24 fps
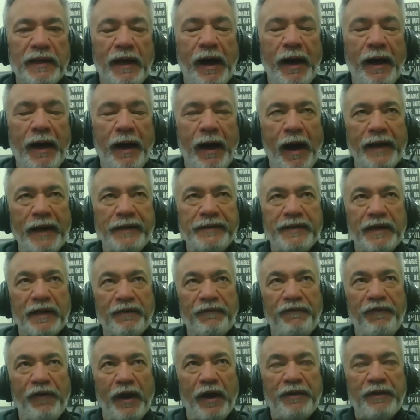
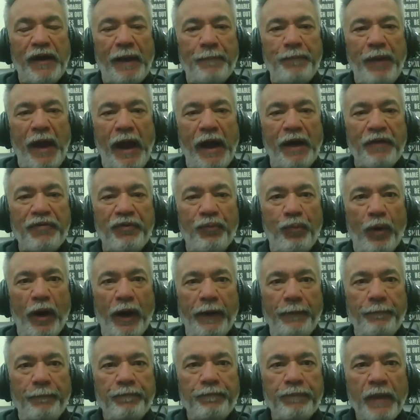identify that pathway.